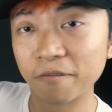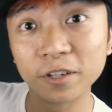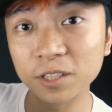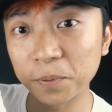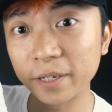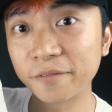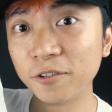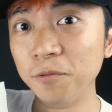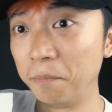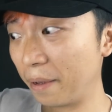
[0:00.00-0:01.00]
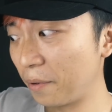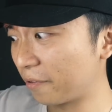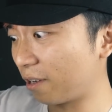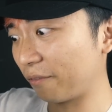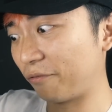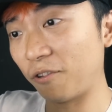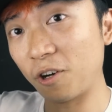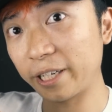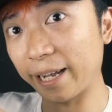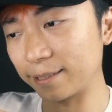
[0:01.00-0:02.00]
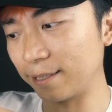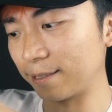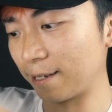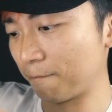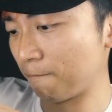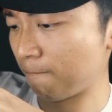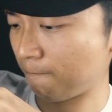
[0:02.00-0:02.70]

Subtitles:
Feels pretty full. Maybe we got 4 decks this time.